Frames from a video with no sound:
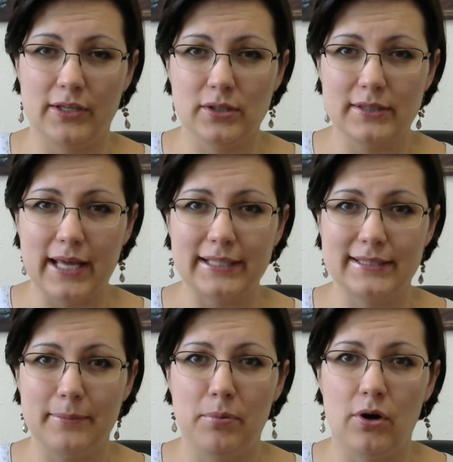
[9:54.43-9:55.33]
So that's
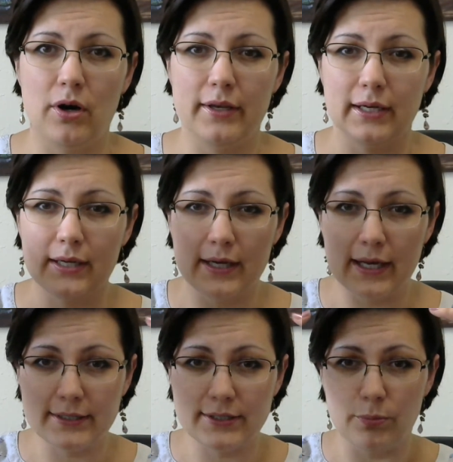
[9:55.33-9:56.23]
the part that
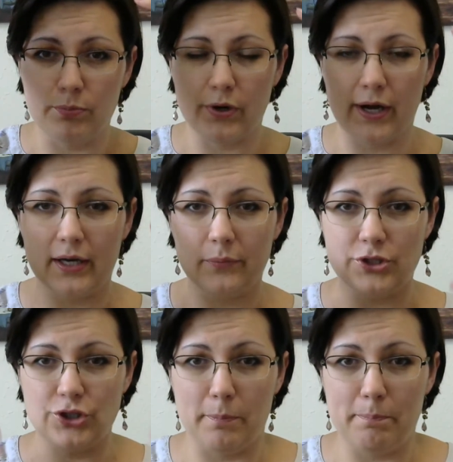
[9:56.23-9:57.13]
connects your brain
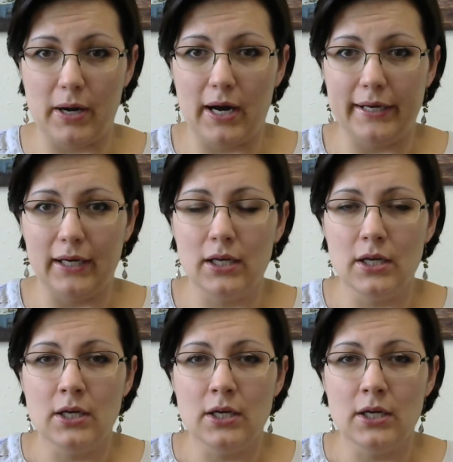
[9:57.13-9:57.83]
with your body